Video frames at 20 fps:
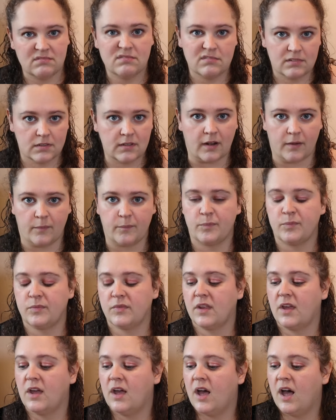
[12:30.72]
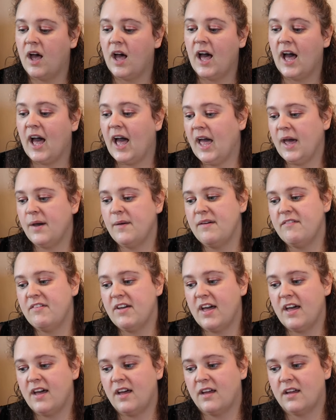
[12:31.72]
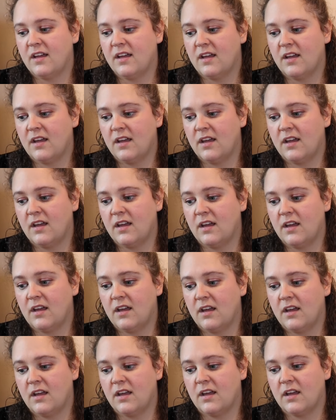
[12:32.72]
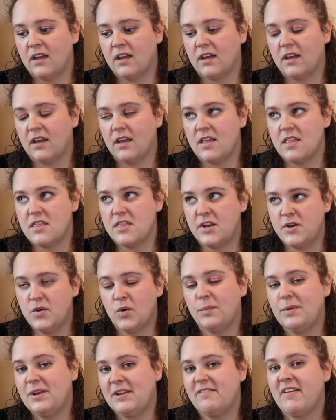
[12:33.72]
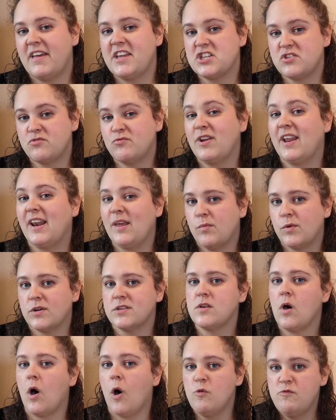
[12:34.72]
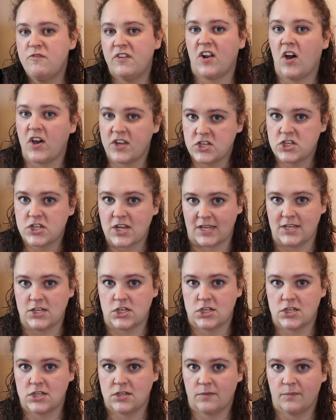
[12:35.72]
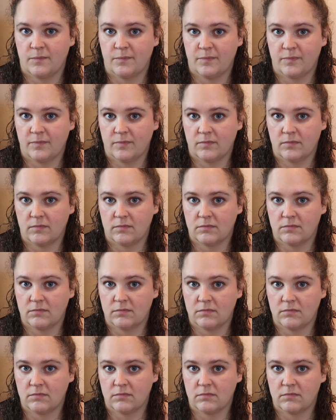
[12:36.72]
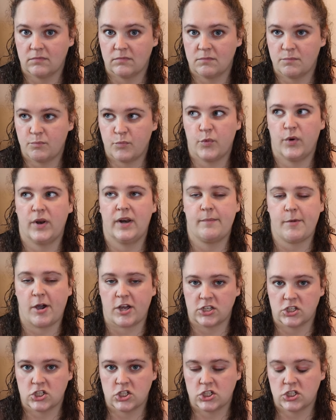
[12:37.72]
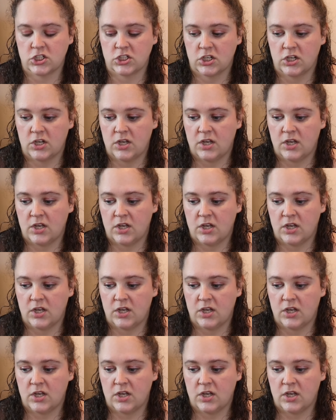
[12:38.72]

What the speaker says: You know. However, the Norman invasion really was overnight change. Pretty much.